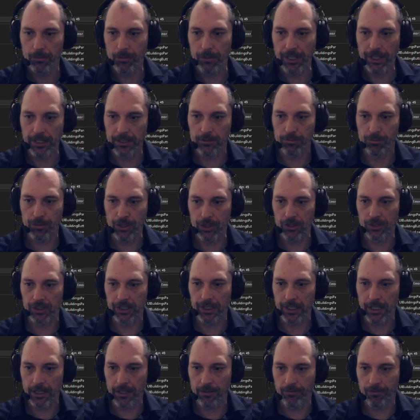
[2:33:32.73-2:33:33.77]
because
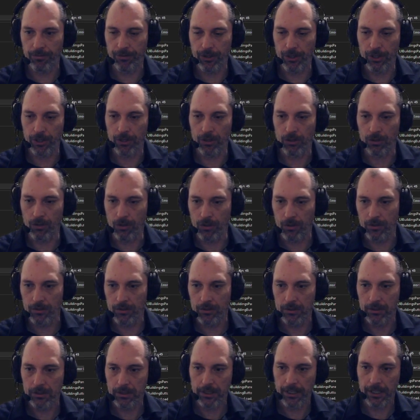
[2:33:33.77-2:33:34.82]
building info
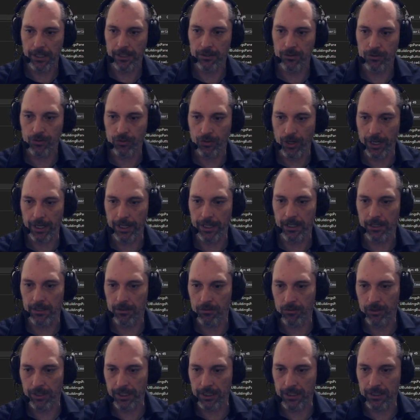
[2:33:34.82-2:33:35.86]
is right.
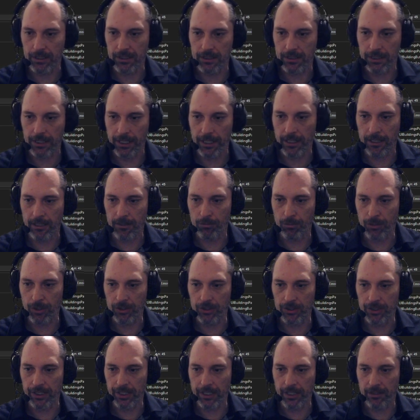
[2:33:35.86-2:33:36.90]
We can just say
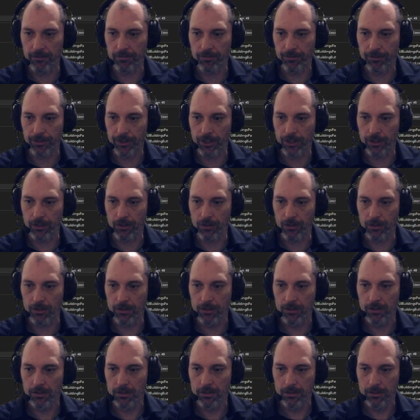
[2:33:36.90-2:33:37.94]
building info.